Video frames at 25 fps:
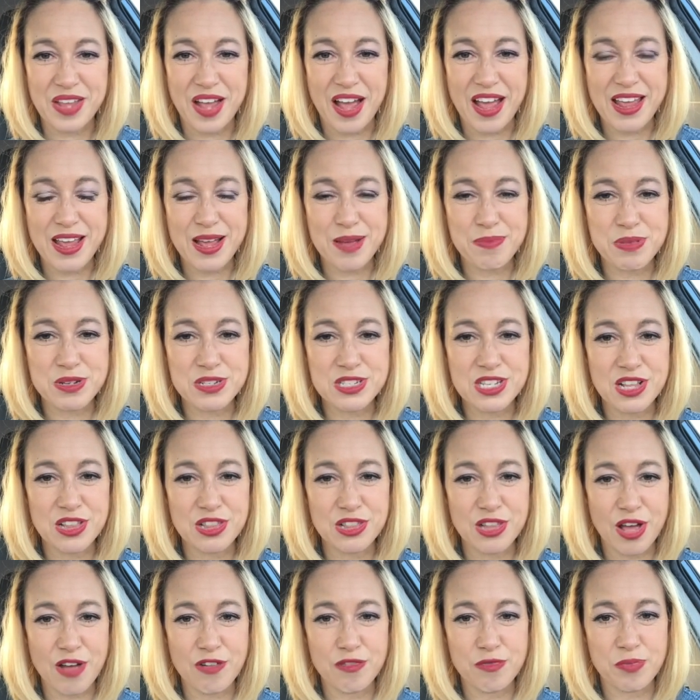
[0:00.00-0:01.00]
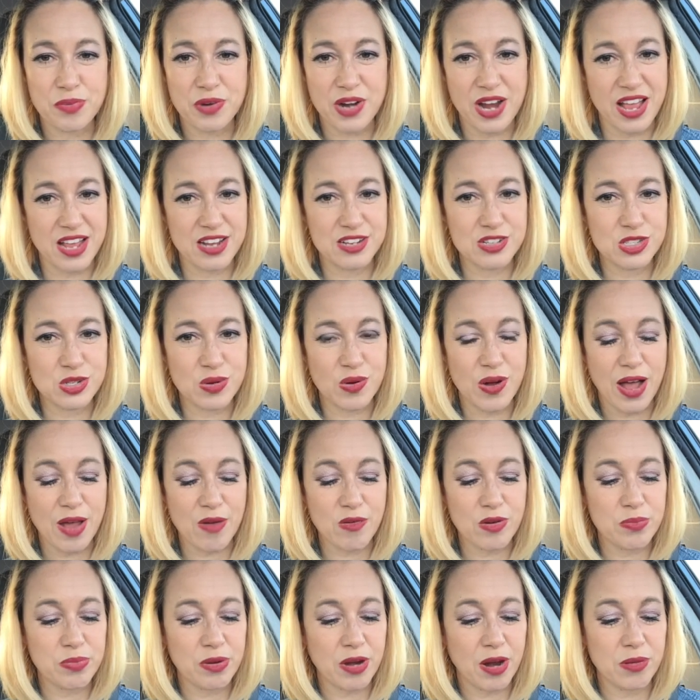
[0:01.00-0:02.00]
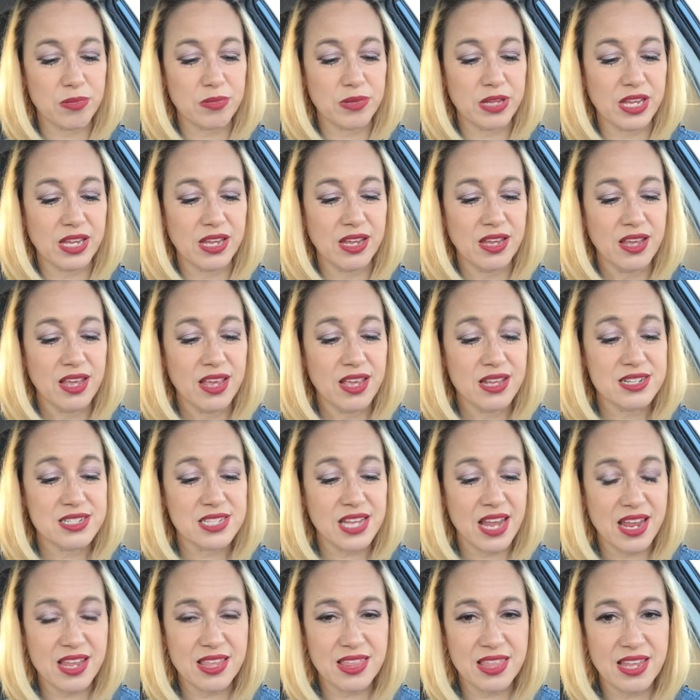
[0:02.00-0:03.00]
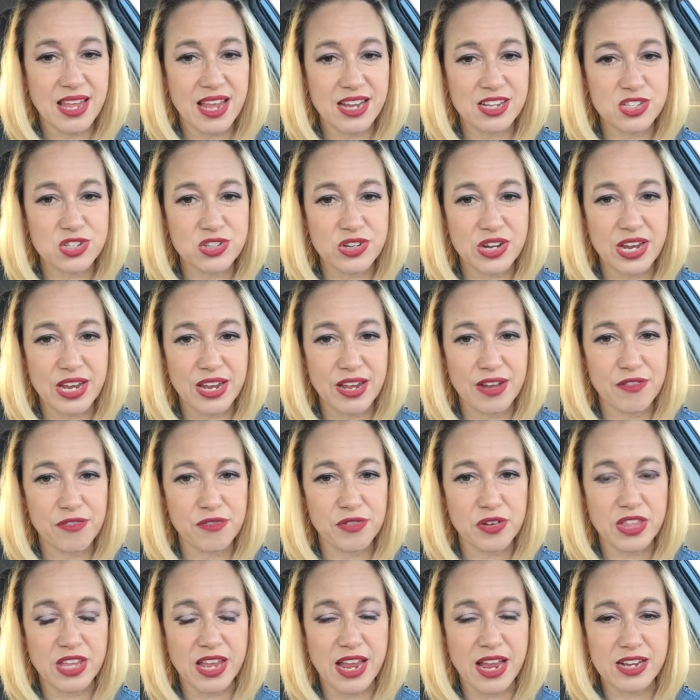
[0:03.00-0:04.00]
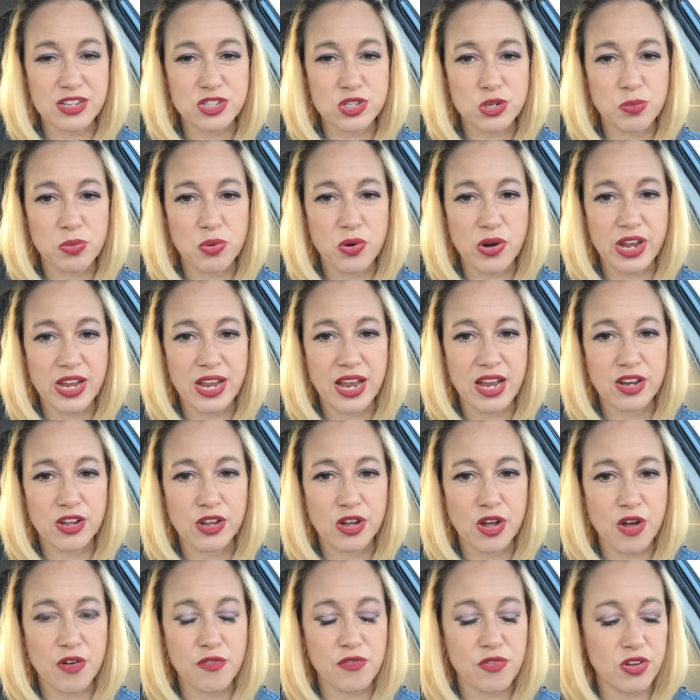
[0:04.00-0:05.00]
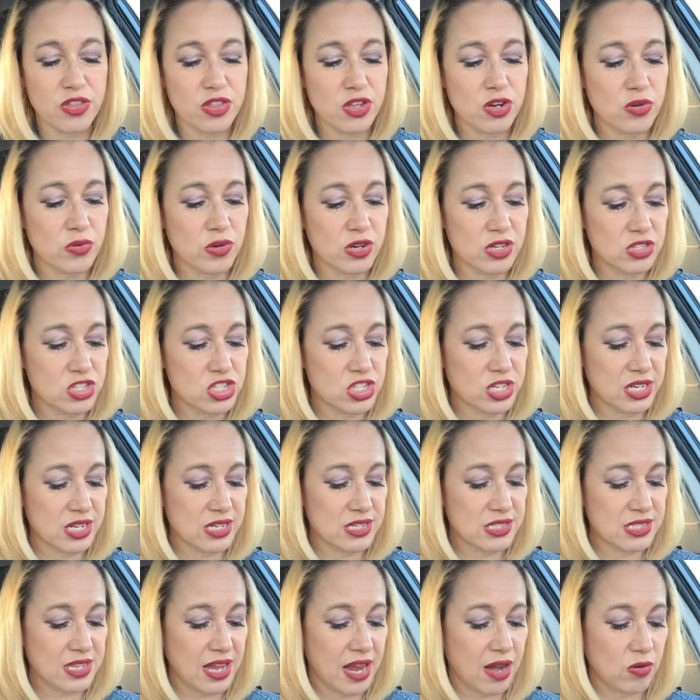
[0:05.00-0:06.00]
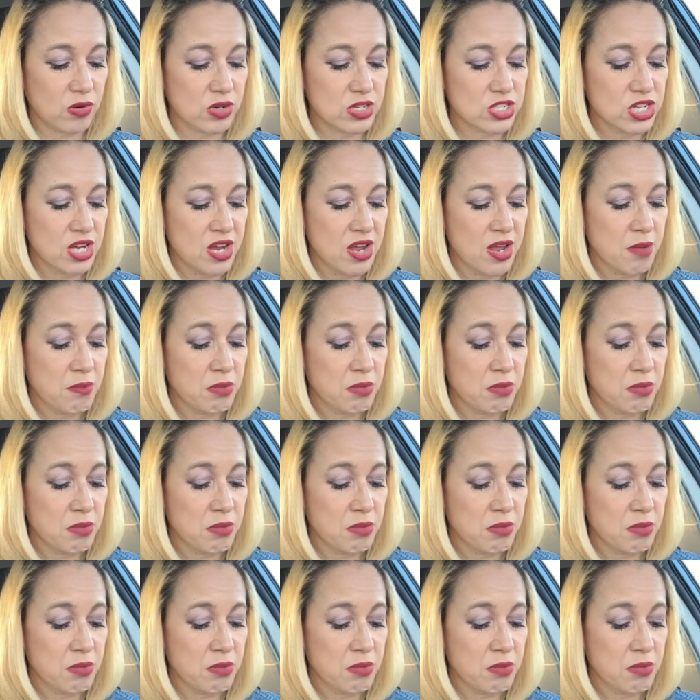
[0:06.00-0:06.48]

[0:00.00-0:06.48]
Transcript: I happen to love bread, so I would probably take the extra hit for the extra point and go for the grilled chicken sandwich.